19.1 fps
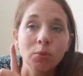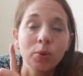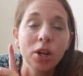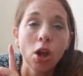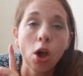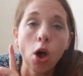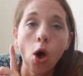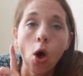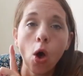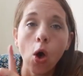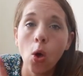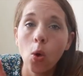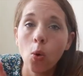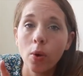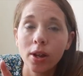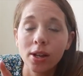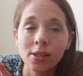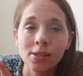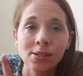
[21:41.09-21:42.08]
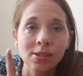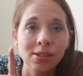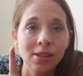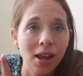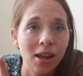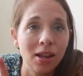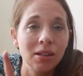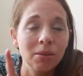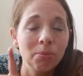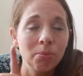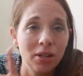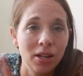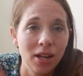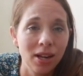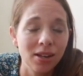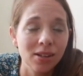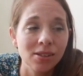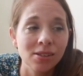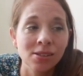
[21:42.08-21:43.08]
We always get
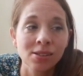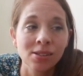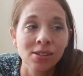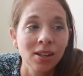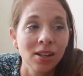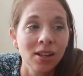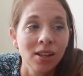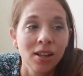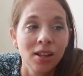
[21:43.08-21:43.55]
bananas.